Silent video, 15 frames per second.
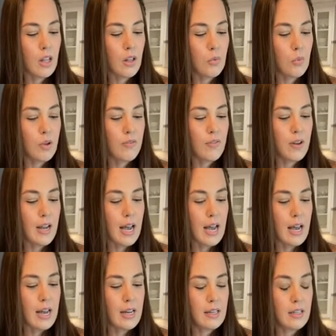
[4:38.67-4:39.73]
We've
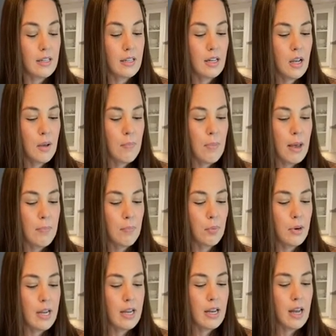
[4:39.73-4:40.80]
got
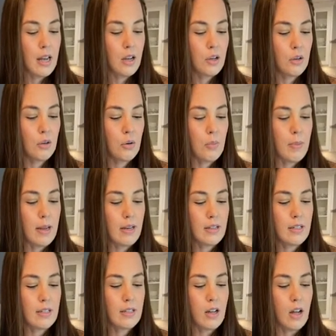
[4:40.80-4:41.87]
paprika, cumin,
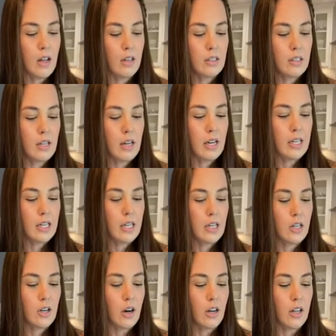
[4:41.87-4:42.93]
salt, onion,
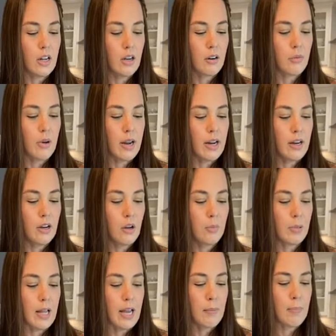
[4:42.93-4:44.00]
garlic, oregano,
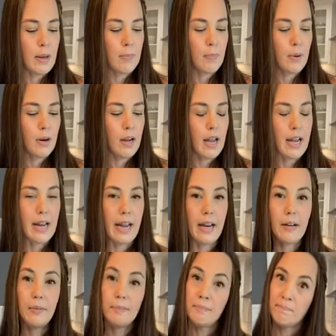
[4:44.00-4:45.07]
black pepper,
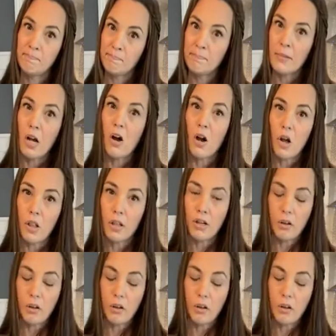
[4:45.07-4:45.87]
cayenne, all